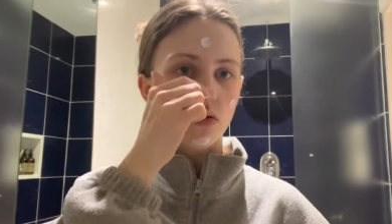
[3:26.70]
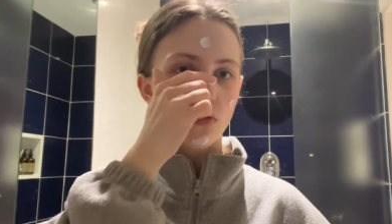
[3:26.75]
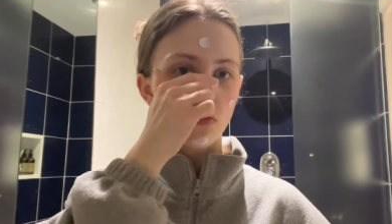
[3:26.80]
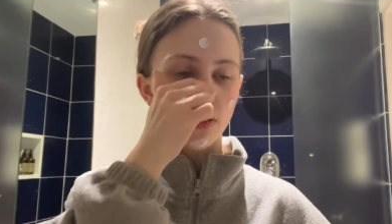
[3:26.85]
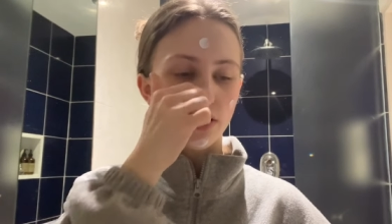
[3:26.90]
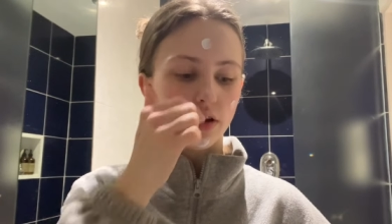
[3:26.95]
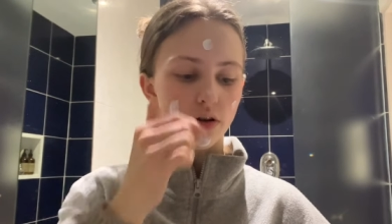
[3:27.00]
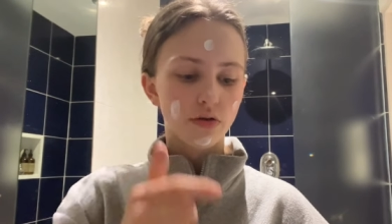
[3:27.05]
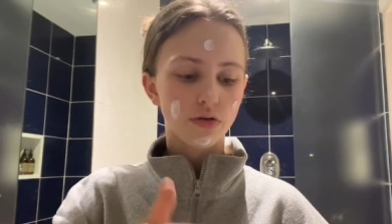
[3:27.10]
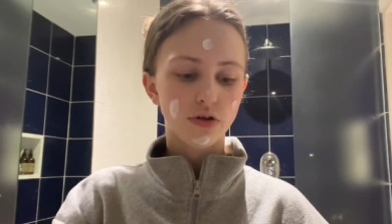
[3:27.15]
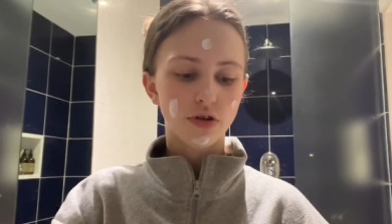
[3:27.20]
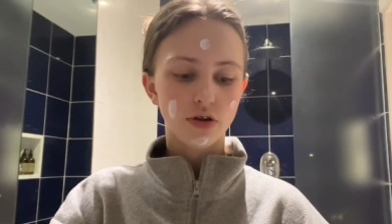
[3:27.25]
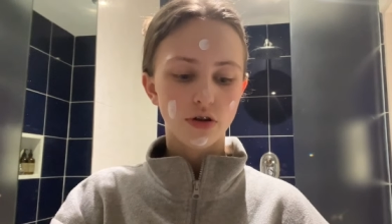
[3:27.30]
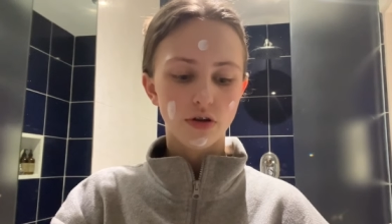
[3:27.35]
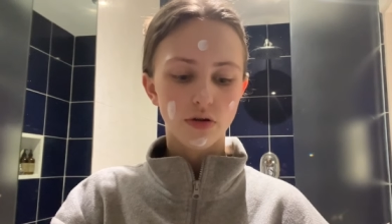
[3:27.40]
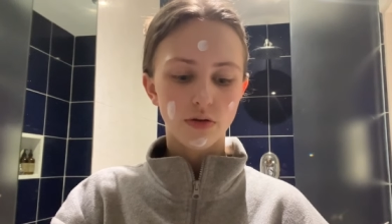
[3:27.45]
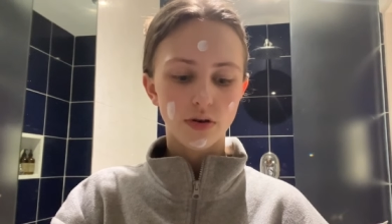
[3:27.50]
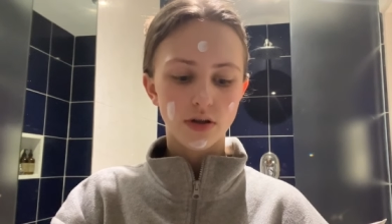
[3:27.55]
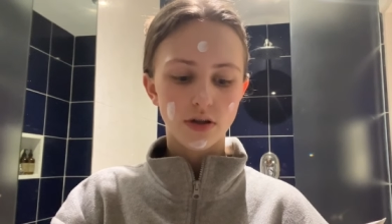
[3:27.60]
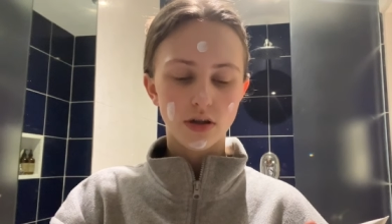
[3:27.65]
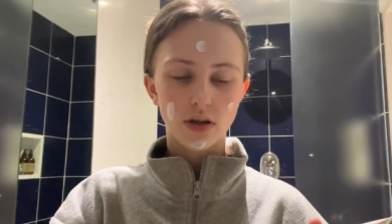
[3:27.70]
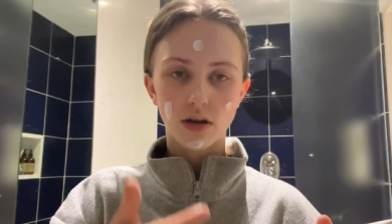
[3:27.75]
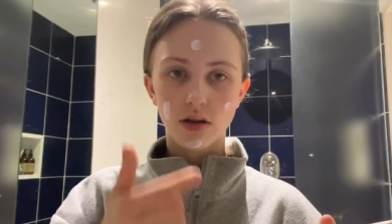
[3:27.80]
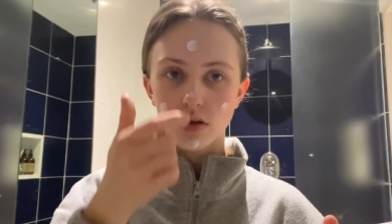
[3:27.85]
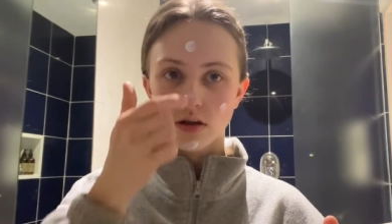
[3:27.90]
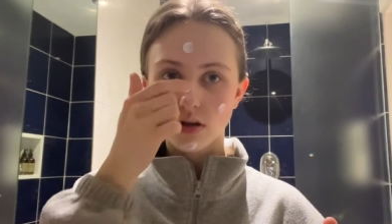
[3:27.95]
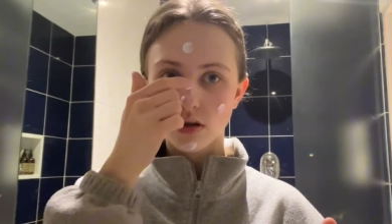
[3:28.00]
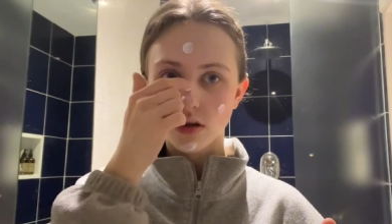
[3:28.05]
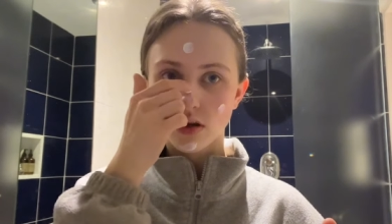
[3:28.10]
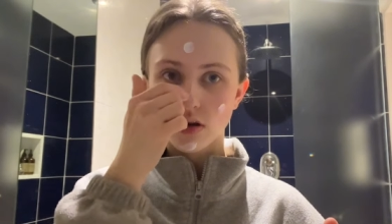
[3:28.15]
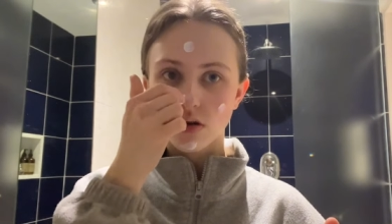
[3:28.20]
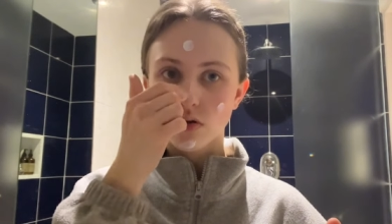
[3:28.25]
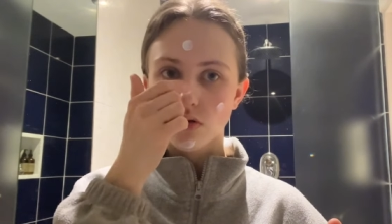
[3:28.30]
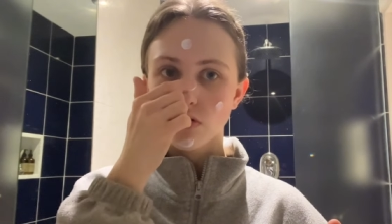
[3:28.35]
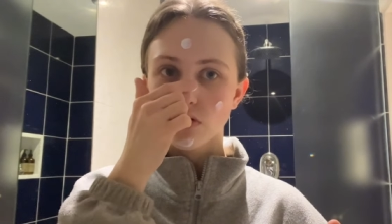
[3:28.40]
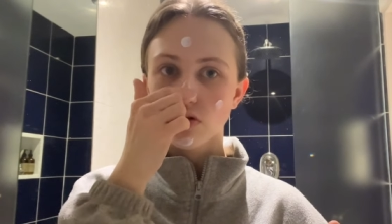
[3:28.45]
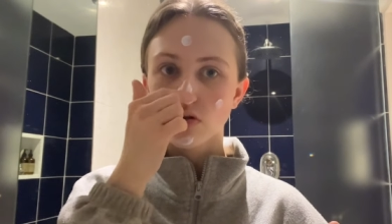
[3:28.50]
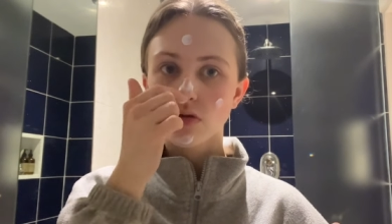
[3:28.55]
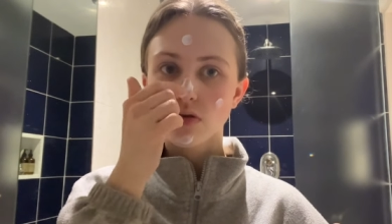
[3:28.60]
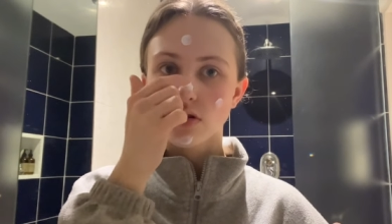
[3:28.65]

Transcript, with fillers: wait, I'll show you in a second. I got new